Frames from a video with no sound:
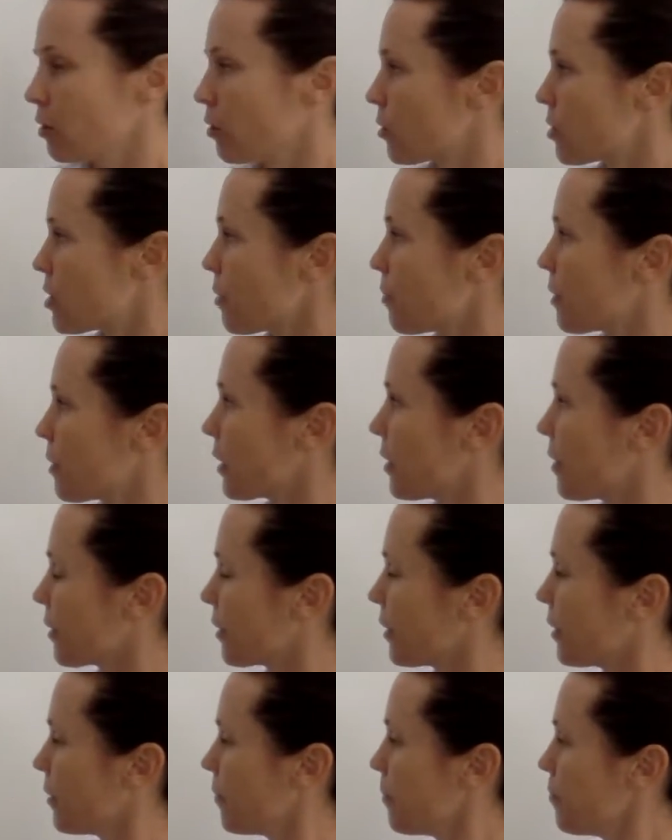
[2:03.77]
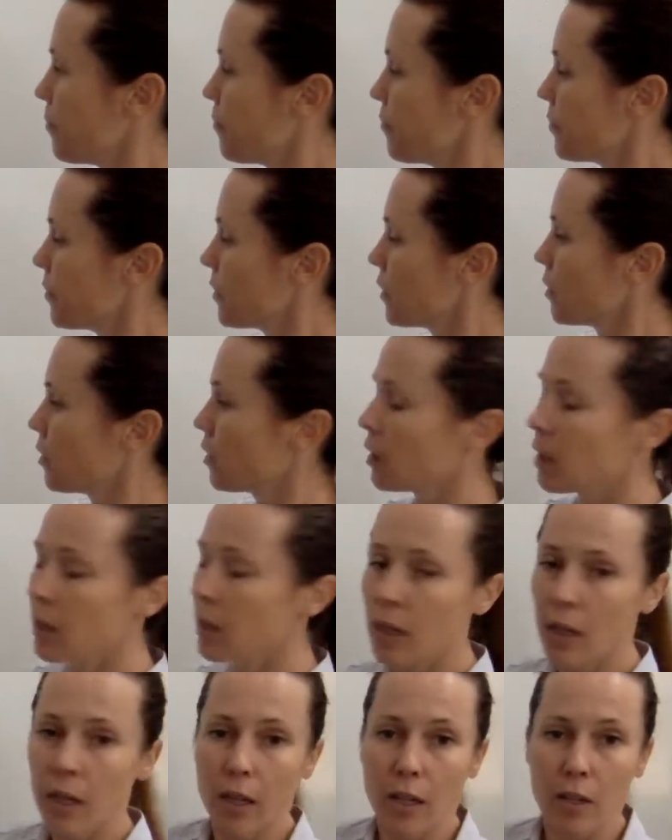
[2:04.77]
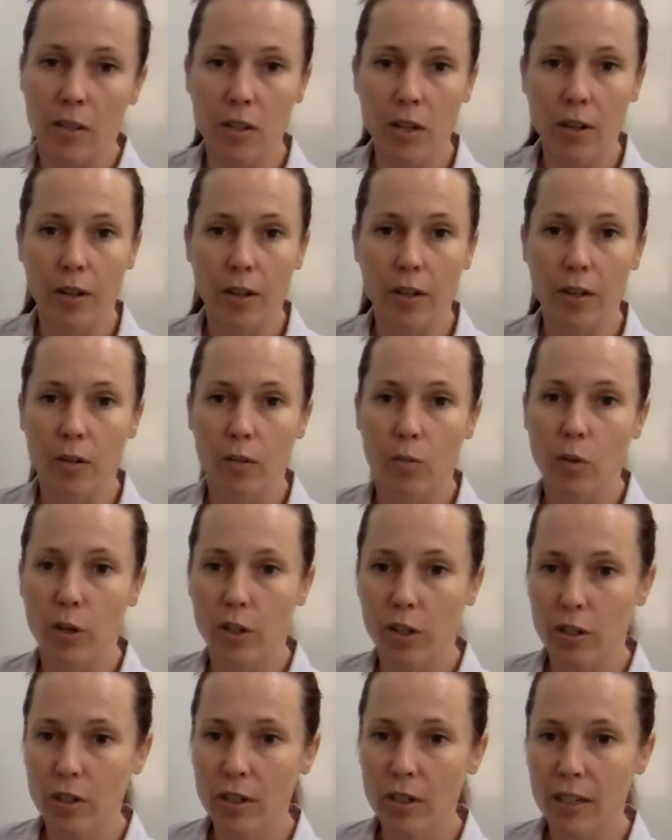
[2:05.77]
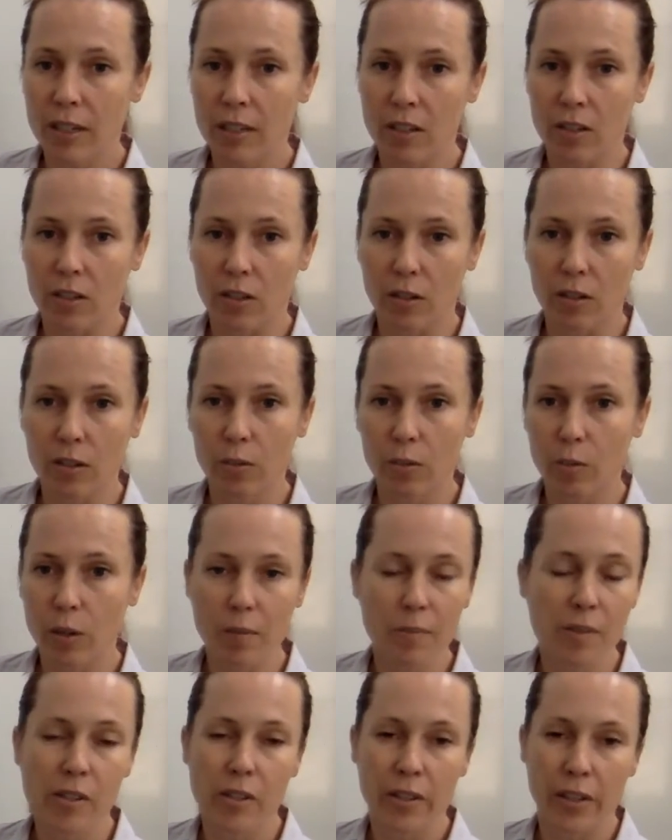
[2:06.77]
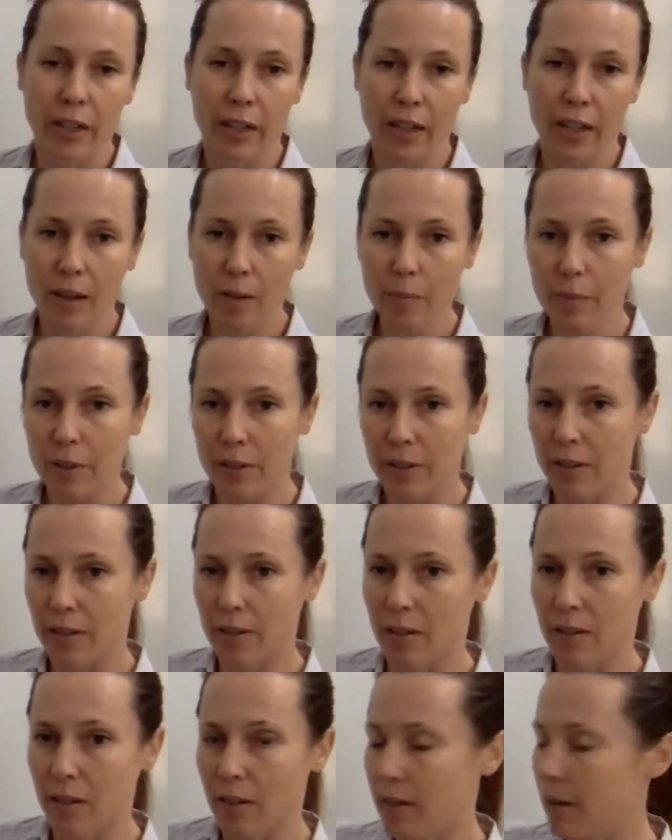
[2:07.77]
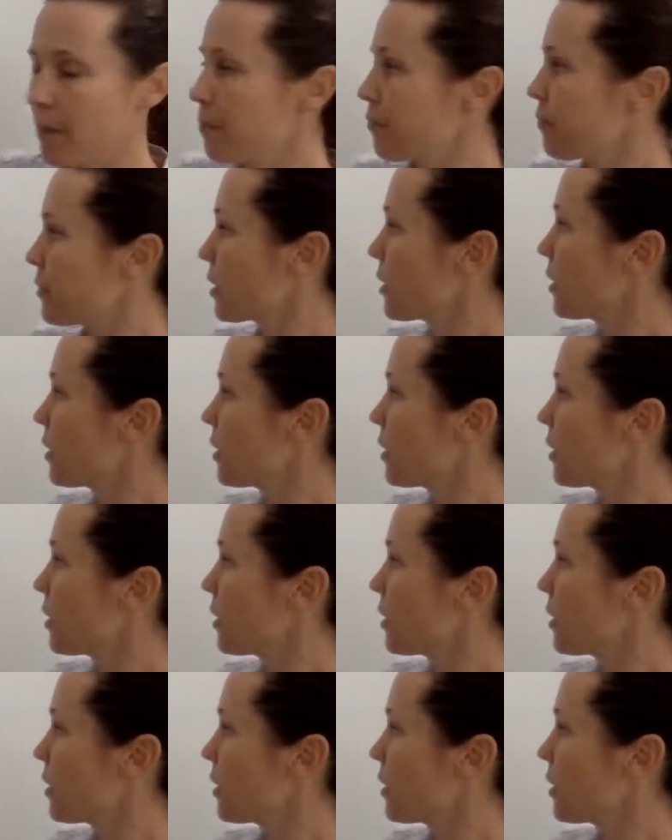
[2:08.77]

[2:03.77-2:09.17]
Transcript: or something like that. So what you need to do, you won't be using a compass this time.